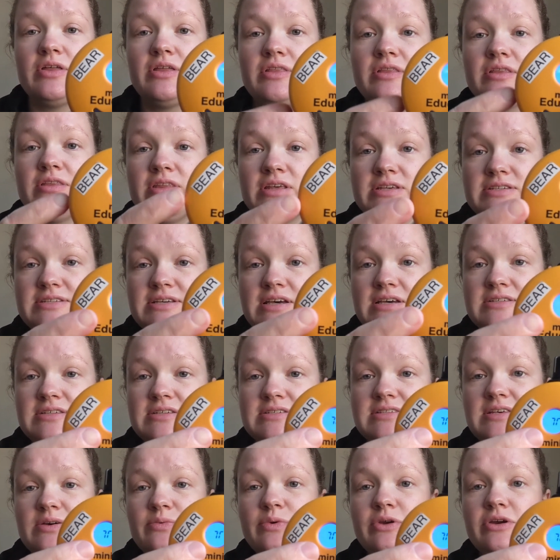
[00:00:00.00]
This tells us
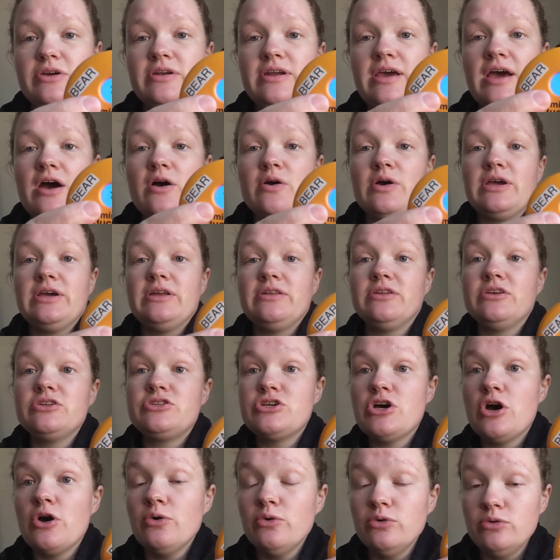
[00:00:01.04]
that we are now in the
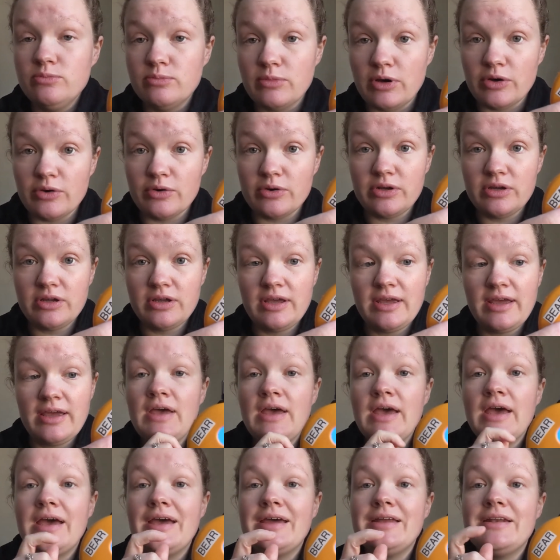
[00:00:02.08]
tone mode,
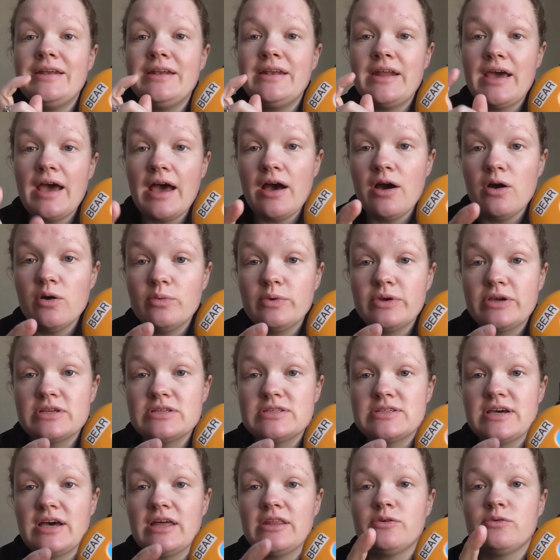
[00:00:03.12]
and now we can
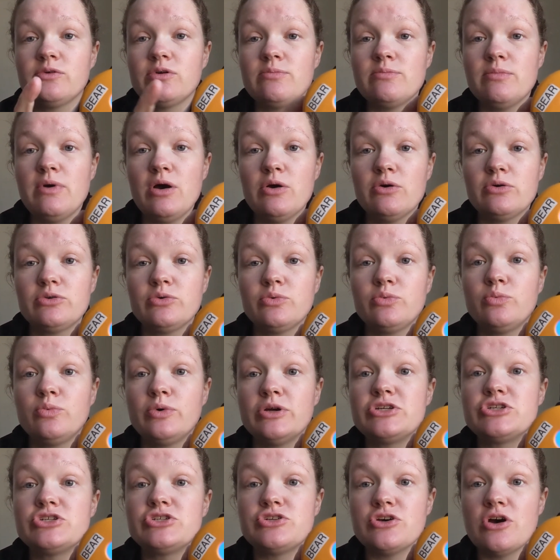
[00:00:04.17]
tell the remote
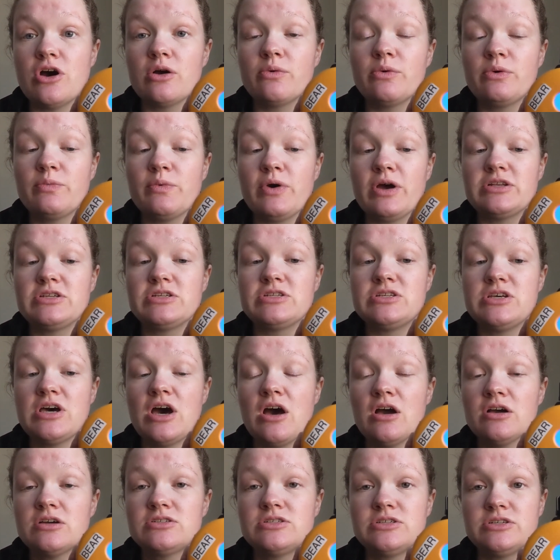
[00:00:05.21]
which dog we want to
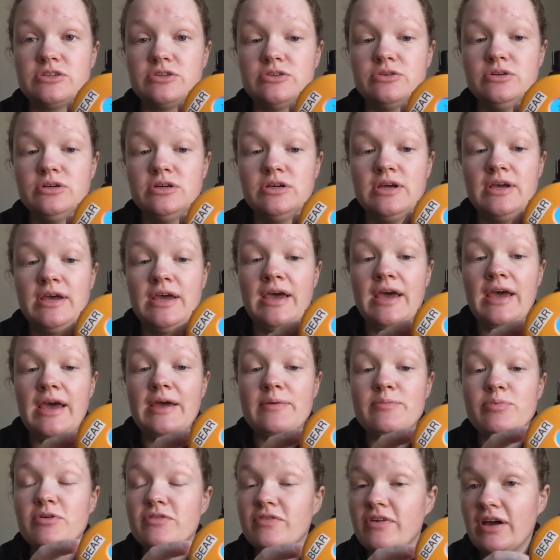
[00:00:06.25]
talk to
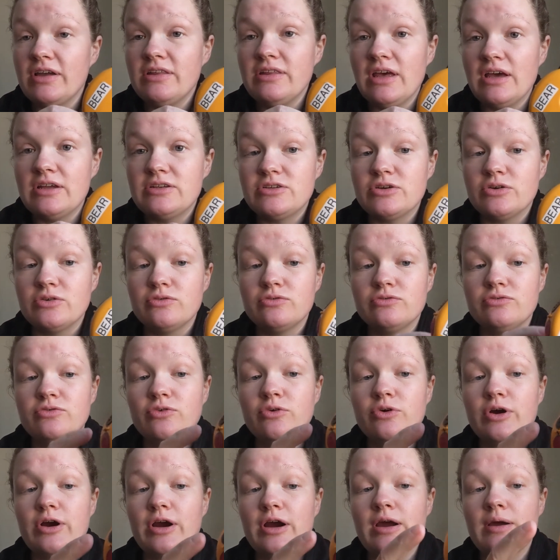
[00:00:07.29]
and provide that tone
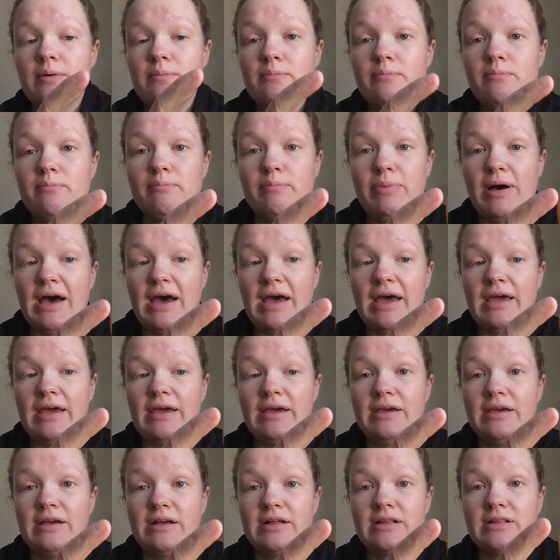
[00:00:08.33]
for by
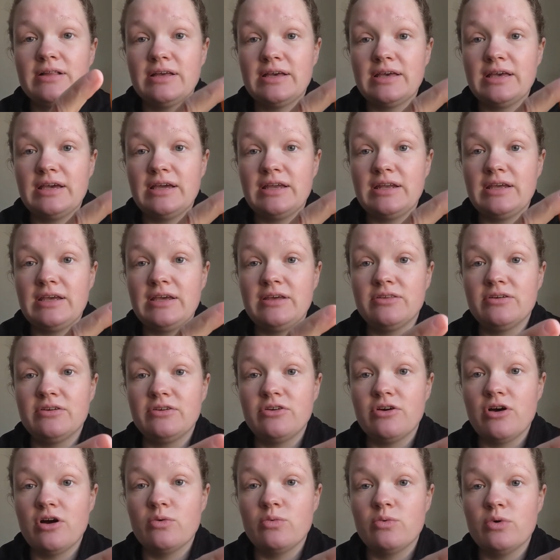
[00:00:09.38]
clicking either
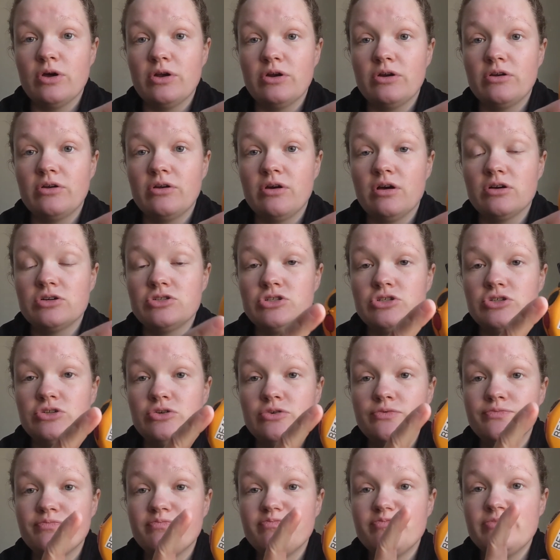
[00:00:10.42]
dog 1 or dog 2.
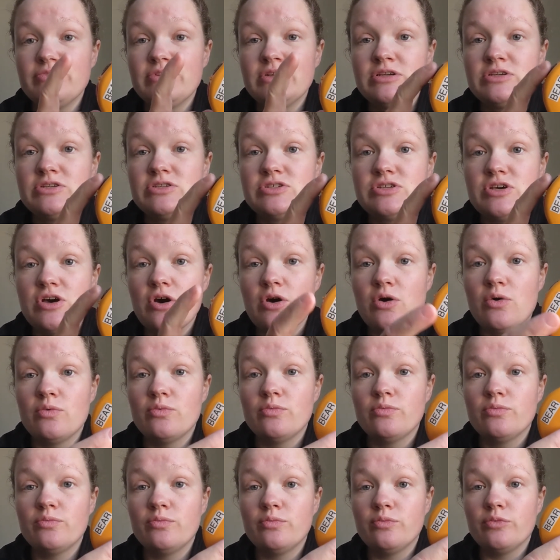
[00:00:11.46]
So
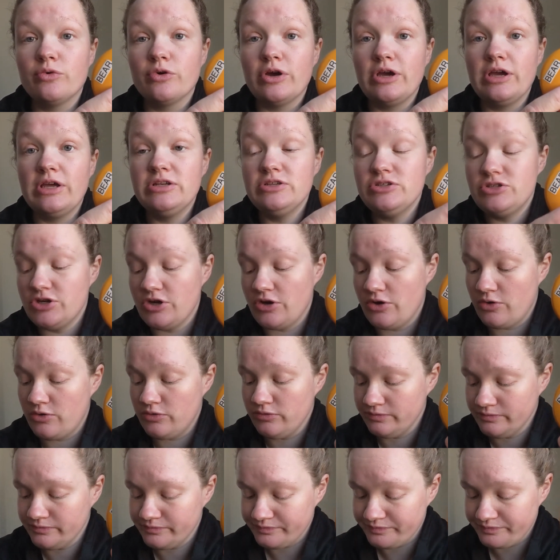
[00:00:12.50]
we're in tone.